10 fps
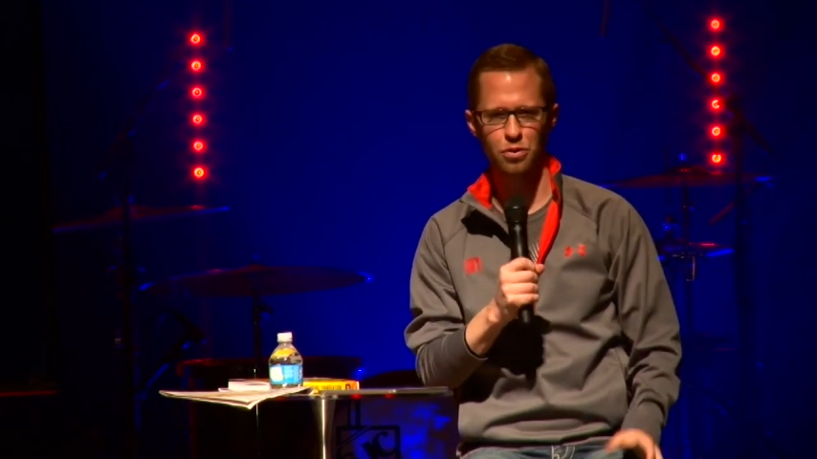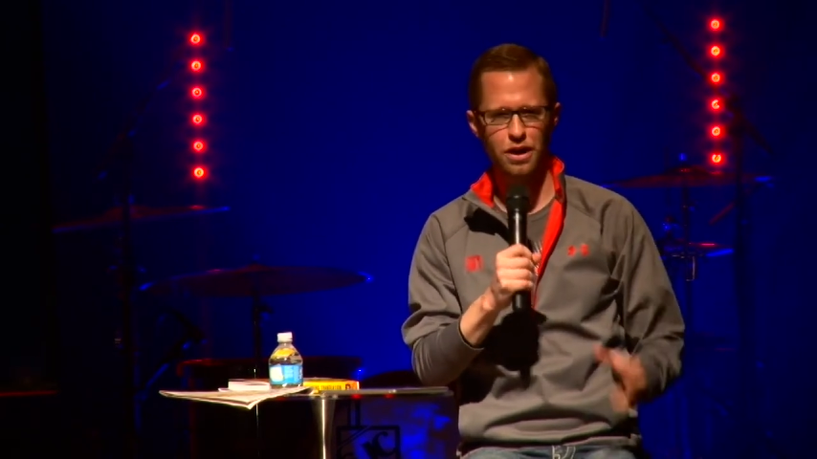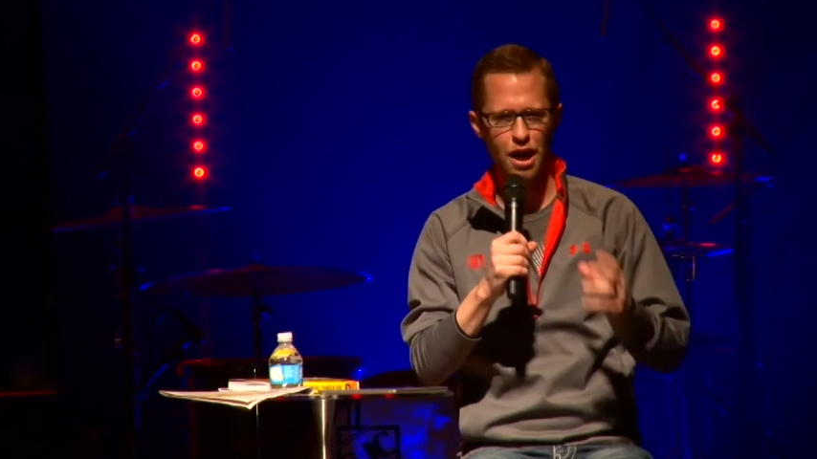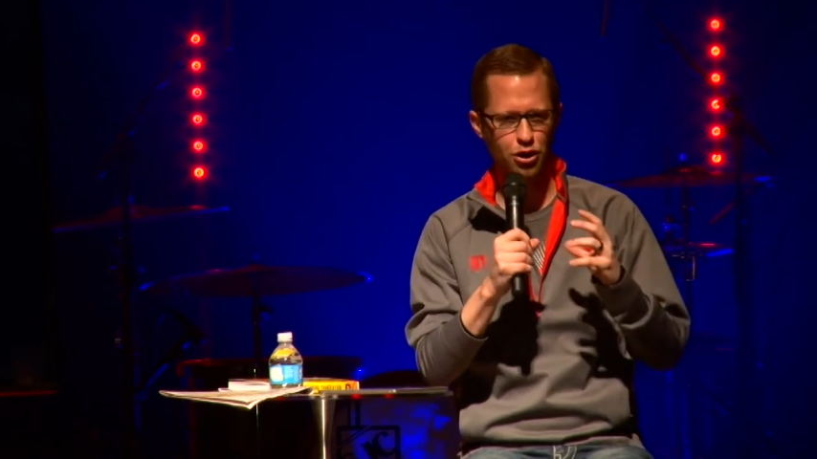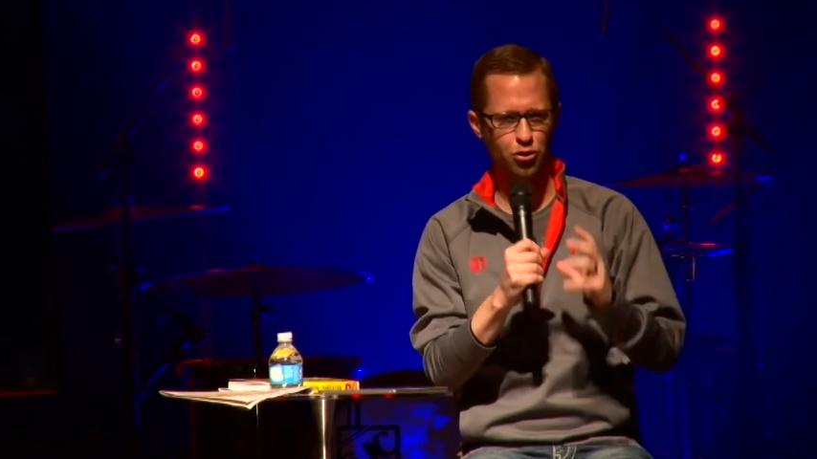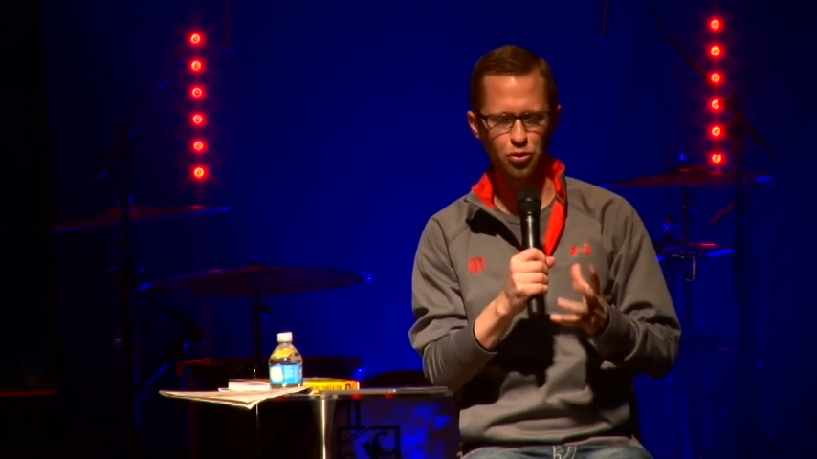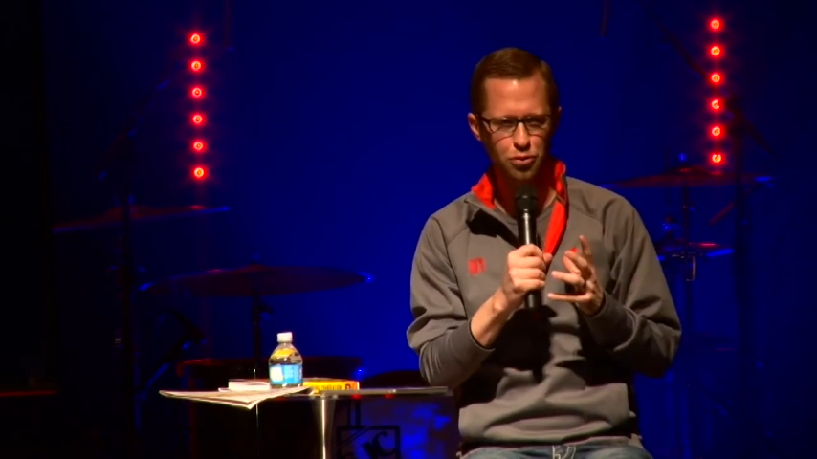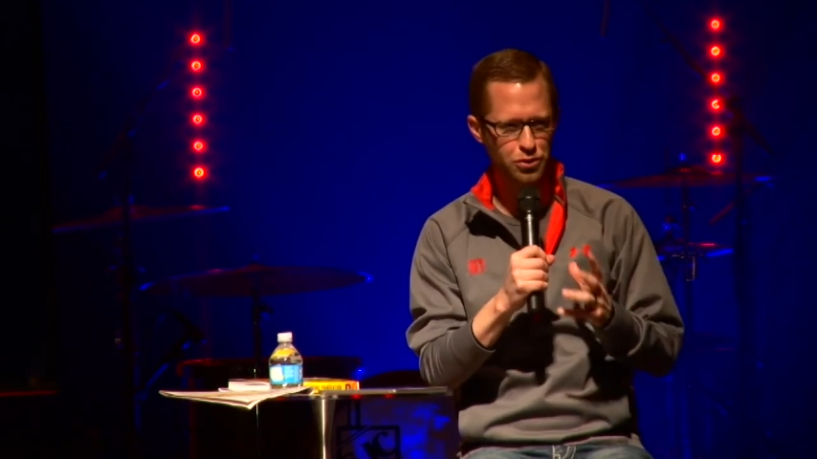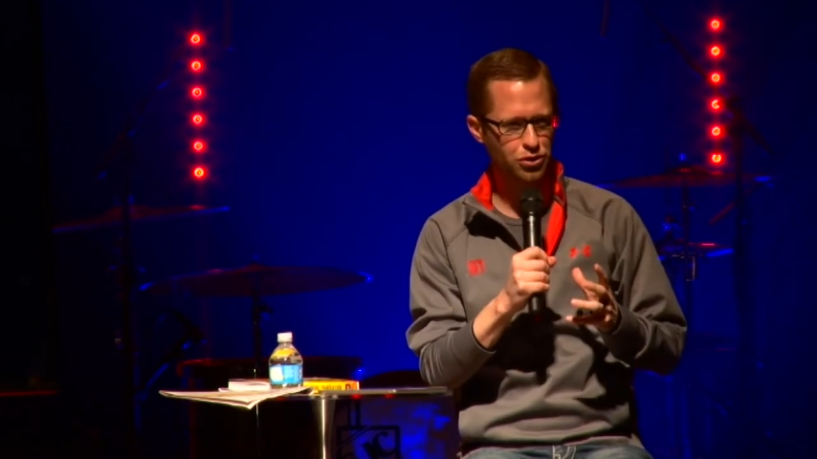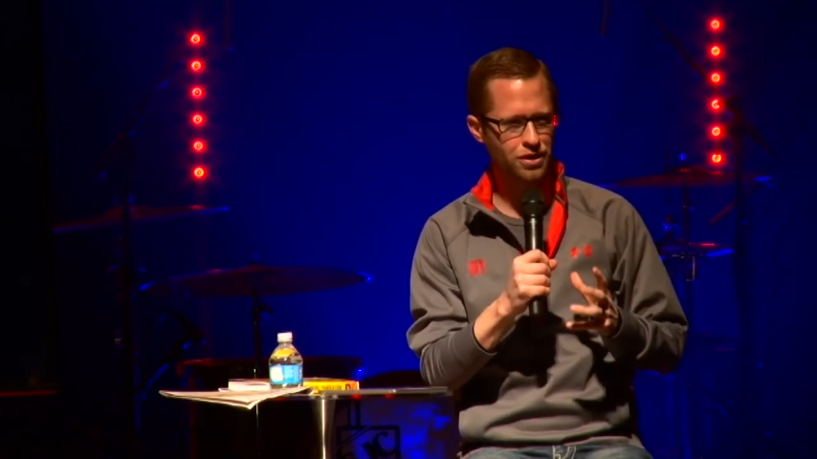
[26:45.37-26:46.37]
We got
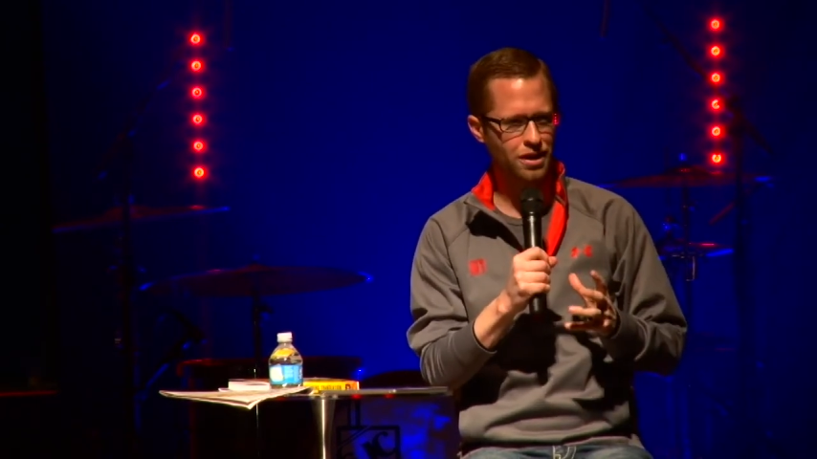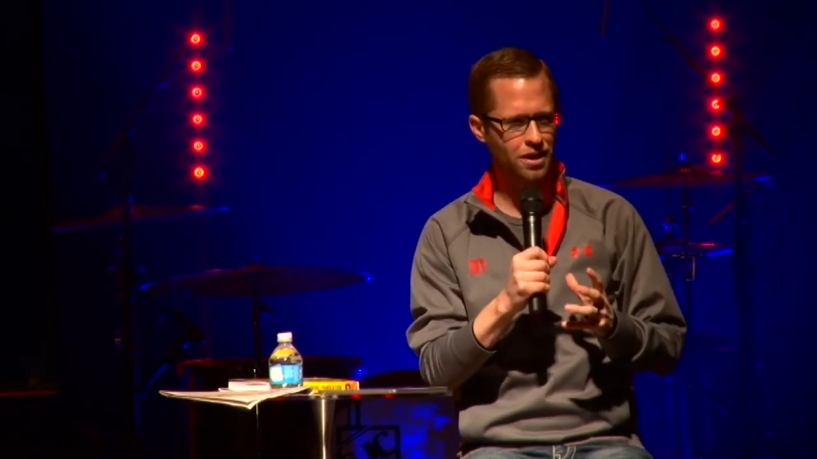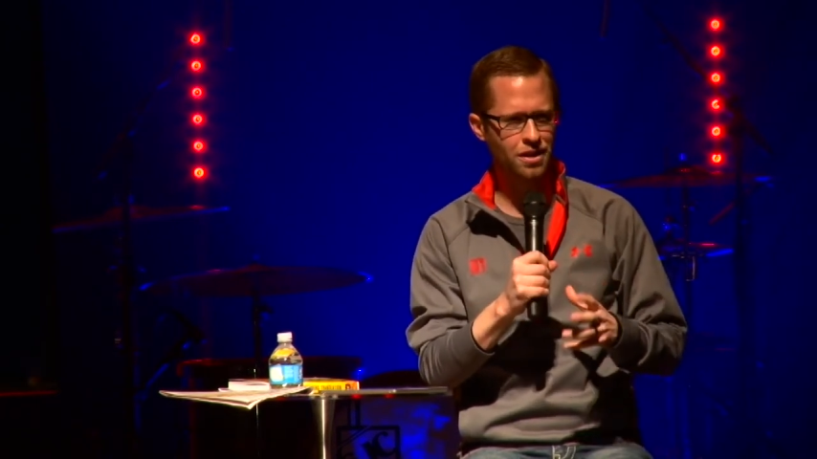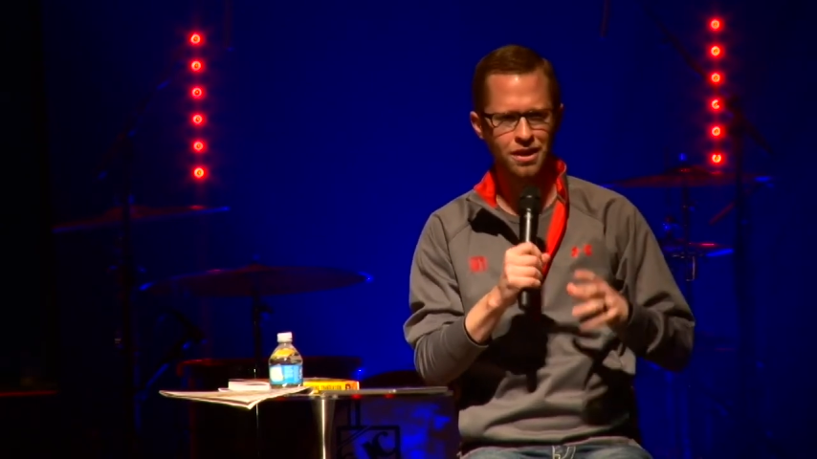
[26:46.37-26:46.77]
groups you can get in,